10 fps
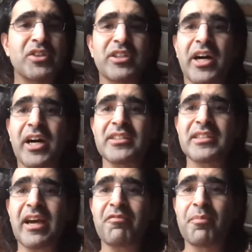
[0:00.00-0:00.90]
you can't
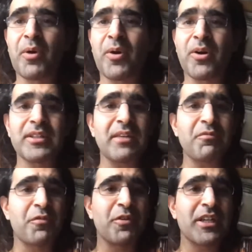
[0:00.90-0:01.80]
have more than
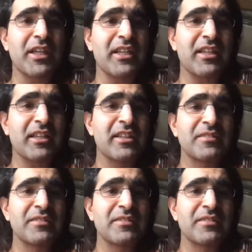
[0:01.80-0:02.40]
three.